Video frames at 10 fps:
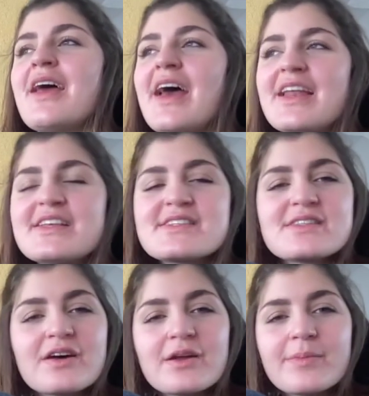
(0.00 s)
And it's
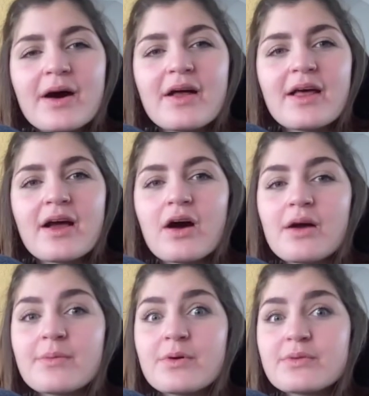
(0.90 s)
not about like,
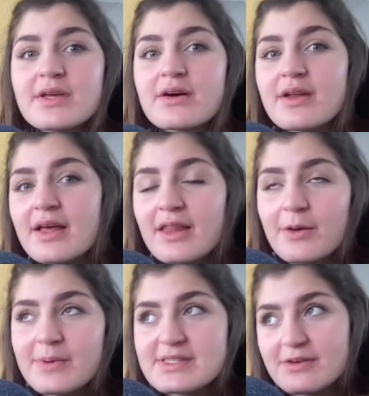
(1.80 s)
I'm only gonna allow
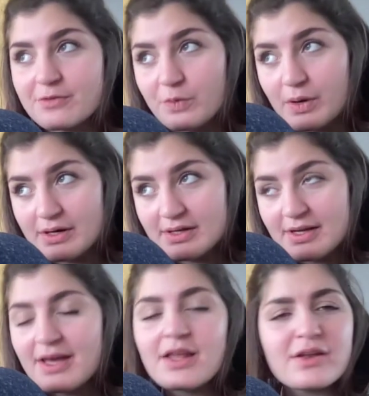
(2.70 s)
myself
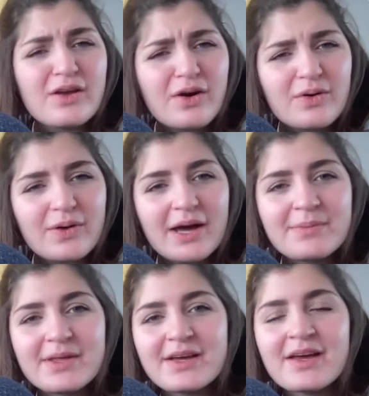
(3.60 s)
one. No, I'm
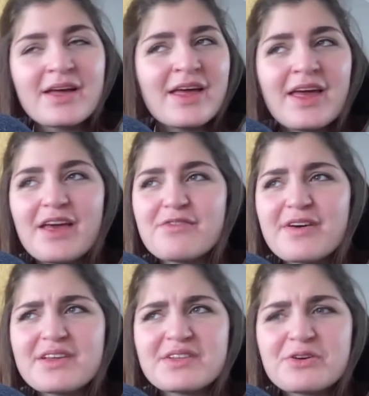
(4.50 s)
like, if
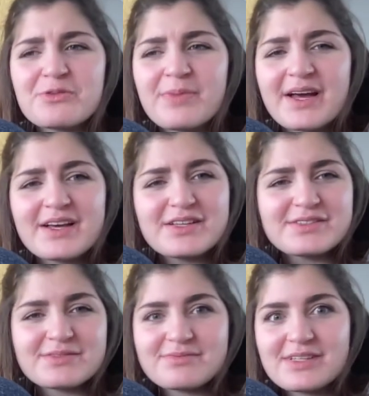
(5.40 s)
I eat the whole
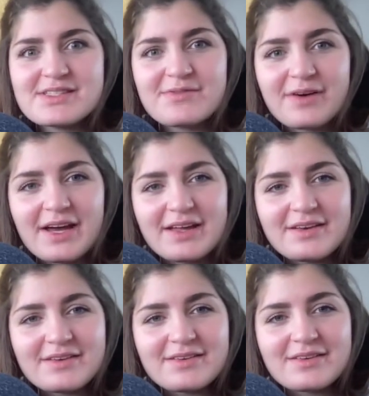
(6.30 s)
package, it's
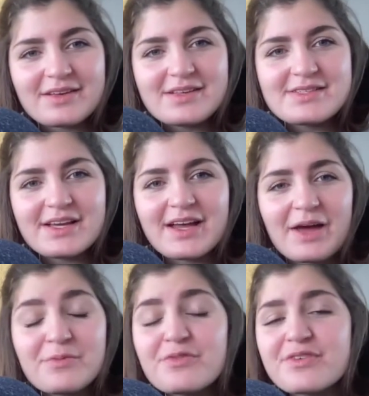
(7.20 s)
fine. It's like
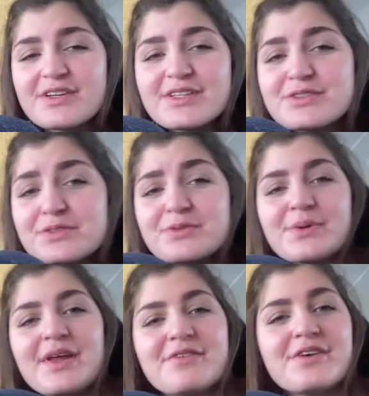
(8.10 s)
I'm free to do
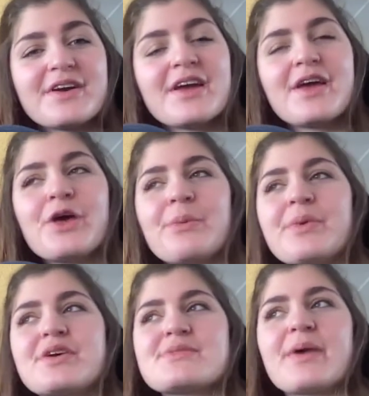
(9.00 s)
whatever,
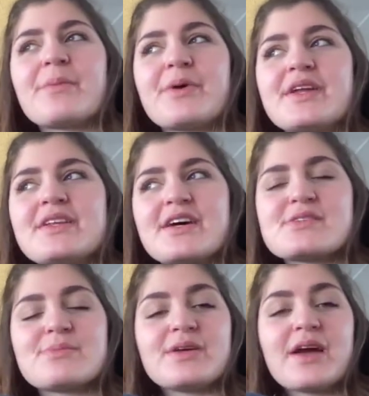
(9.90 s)
because my body tells
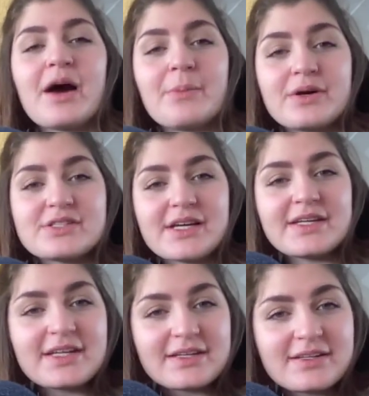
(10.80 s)
me how much I
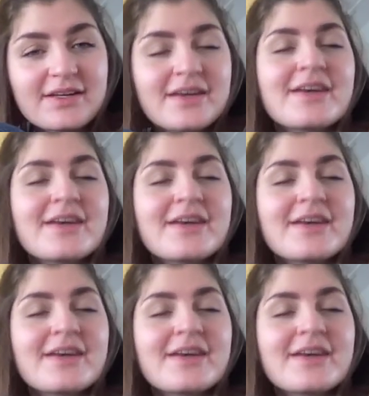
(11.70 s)
need.